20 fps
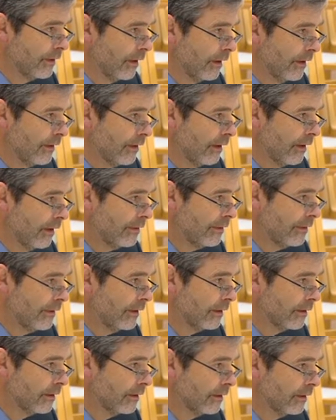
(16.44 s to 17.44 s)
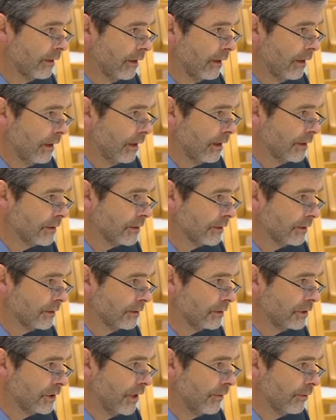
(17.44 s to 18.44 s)
I think, as a
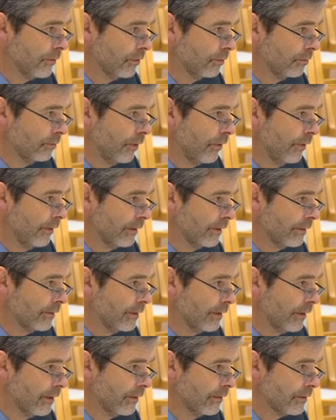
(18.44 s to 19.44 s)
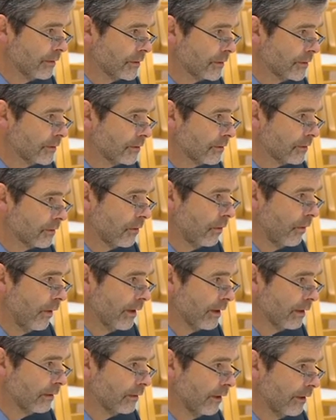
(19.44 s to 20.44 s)
general point, there is
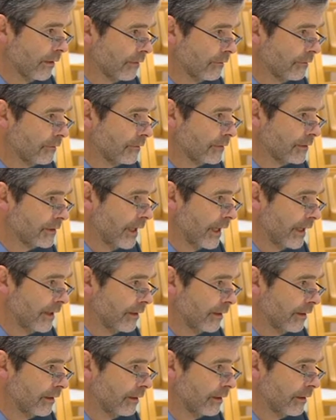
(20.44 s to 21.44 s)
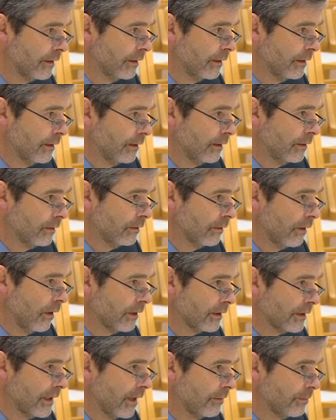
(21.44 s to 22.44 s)
quite a lot of data
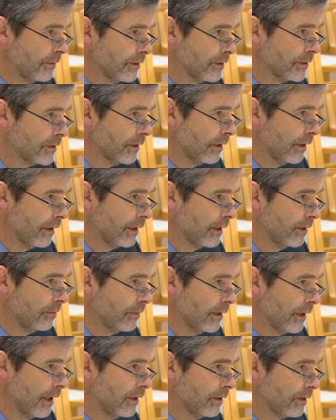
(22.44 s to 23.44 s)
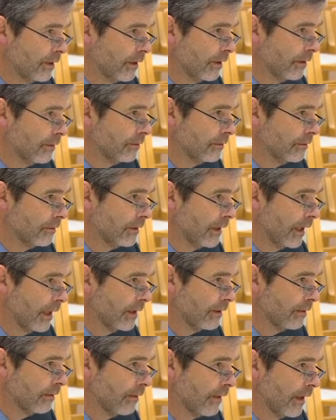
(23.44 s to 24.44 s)
locked up inside NBN Co
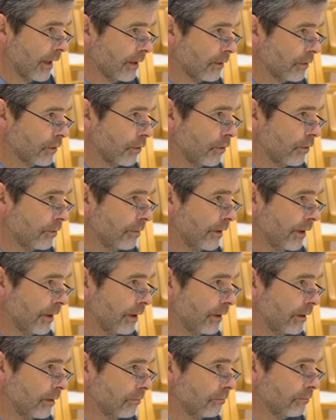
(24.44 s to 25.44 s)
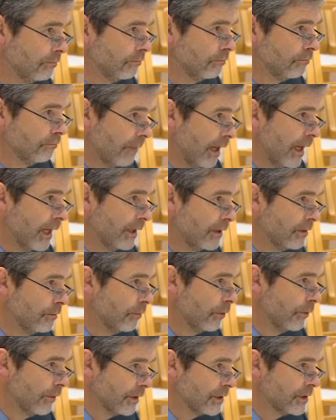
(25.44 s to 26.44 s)
that could be made
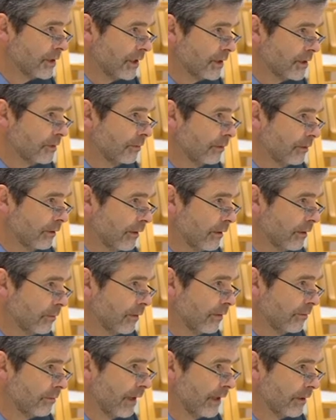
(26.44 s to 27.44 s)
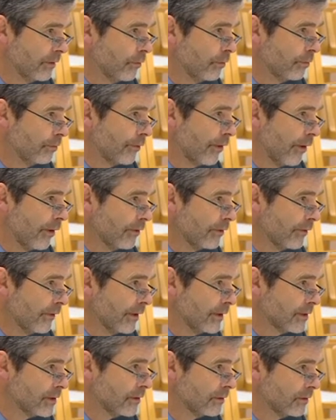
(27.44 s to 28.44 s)
more accessible. I think we've made good
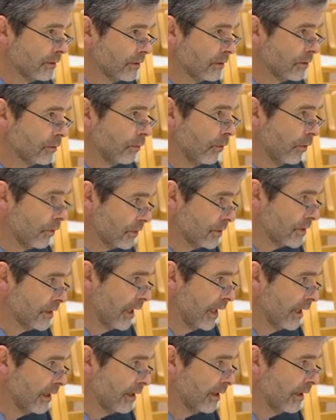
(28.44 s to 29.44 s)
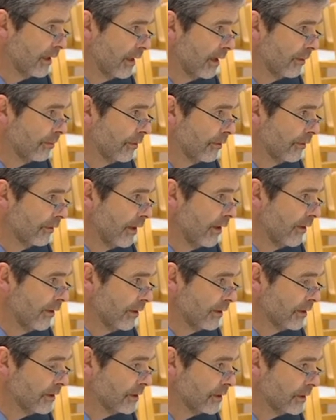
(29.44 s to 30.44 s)
progress towards that in a number of
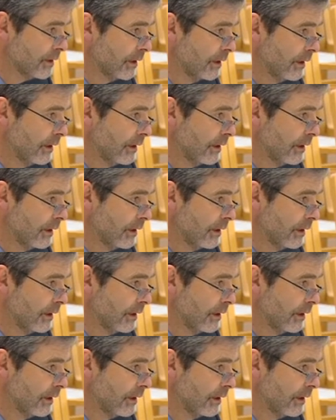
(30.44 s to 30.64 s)
areas.